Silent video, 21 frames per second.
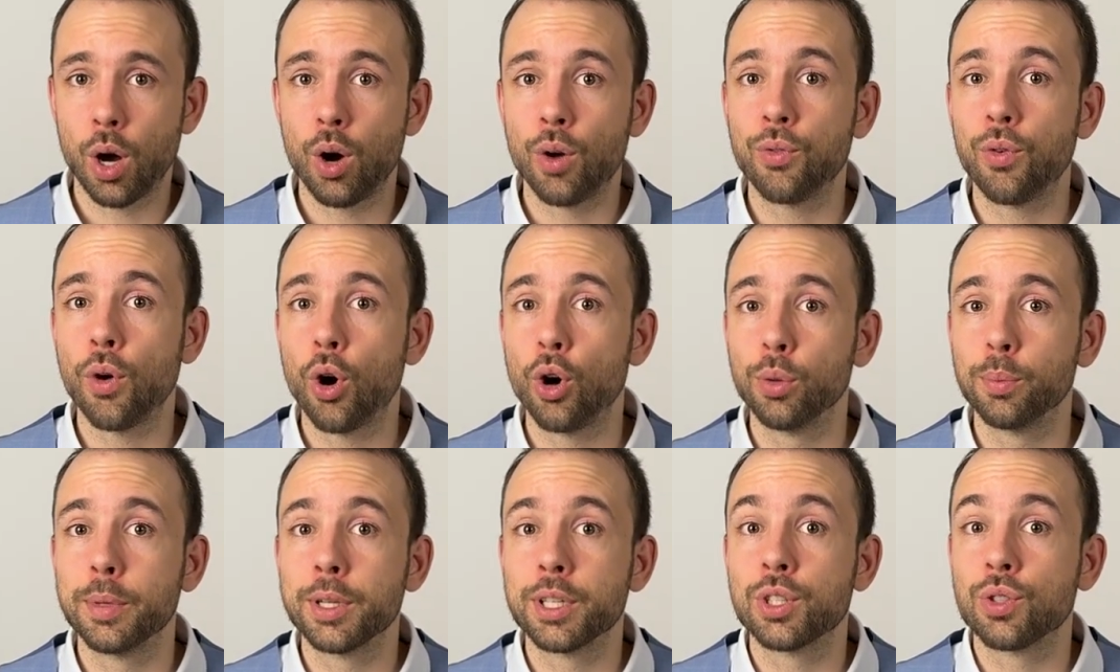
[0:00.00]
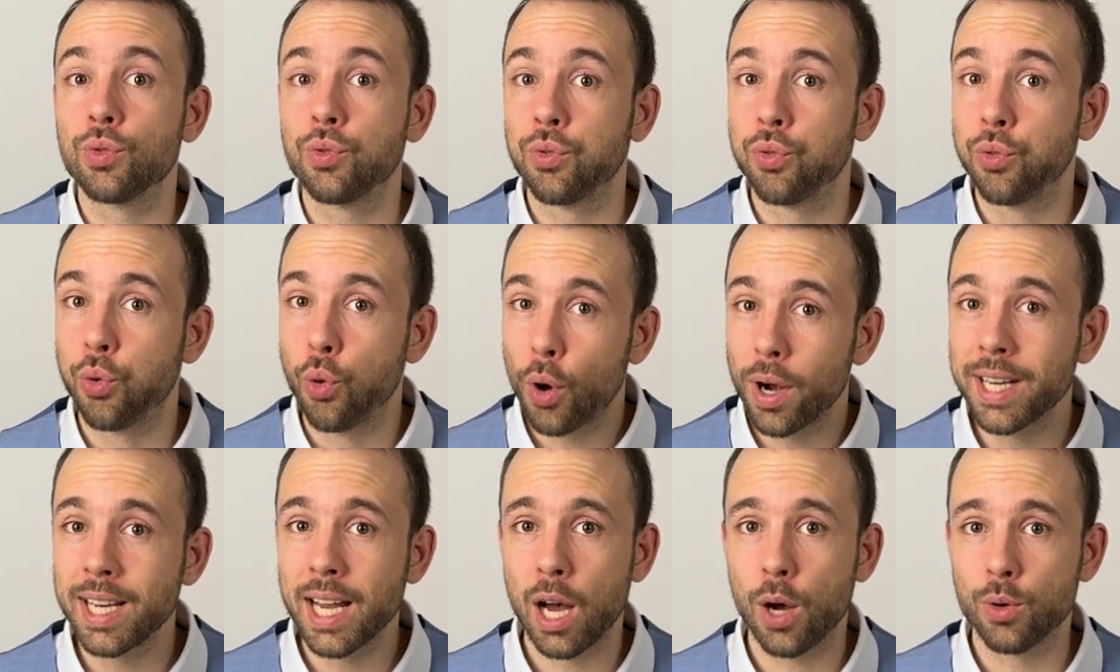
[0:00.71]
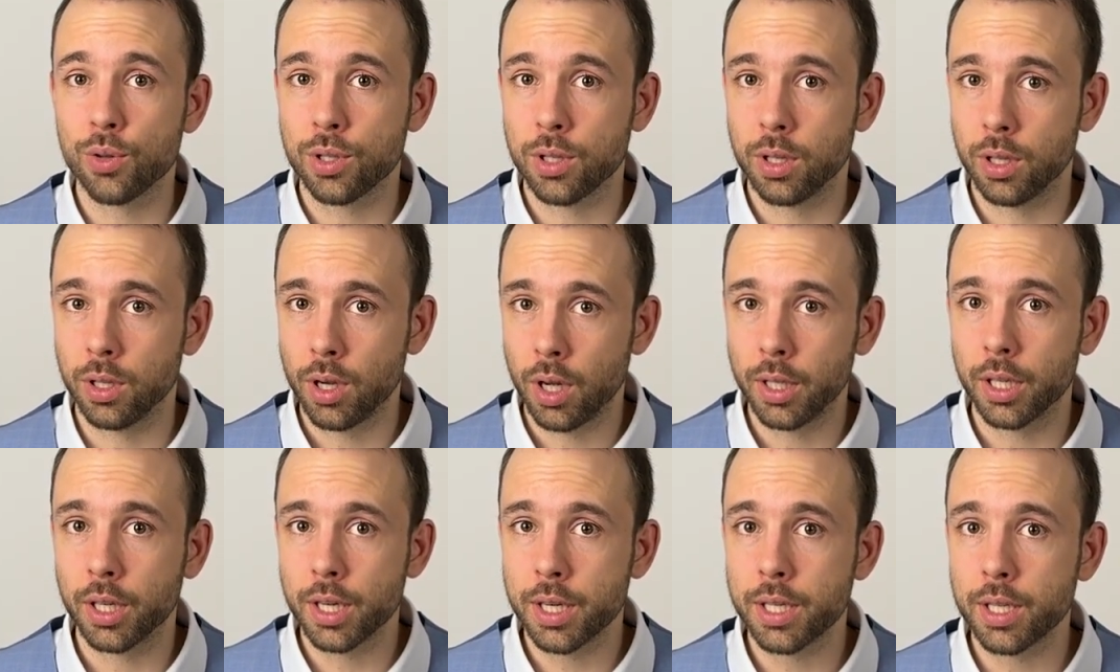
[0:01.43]
of almost
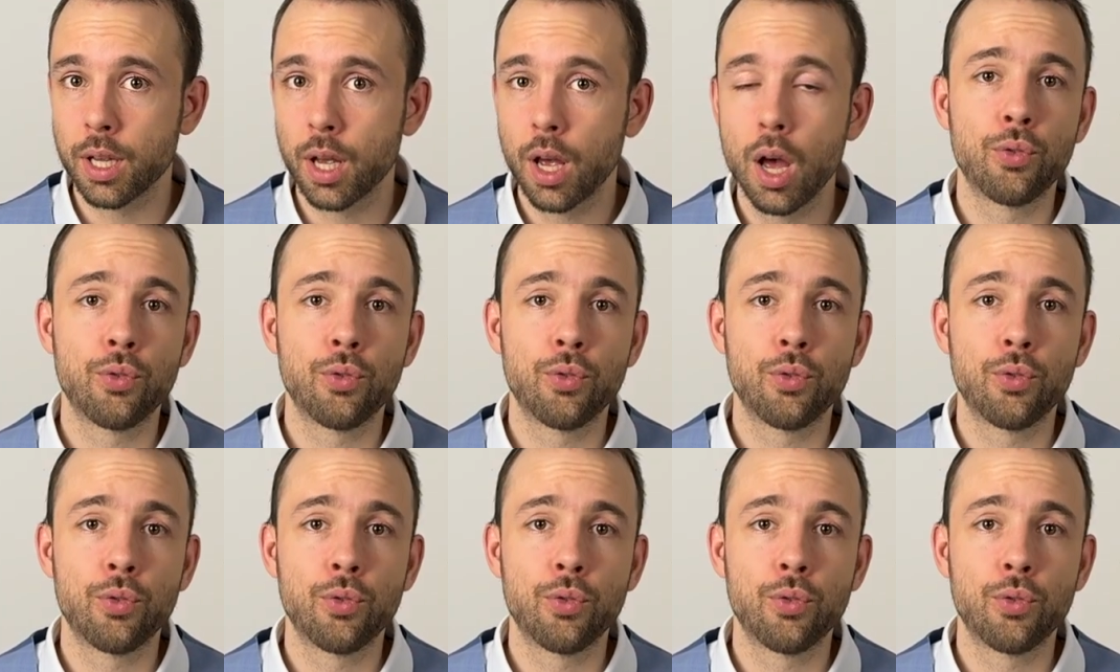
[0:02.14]
$4,000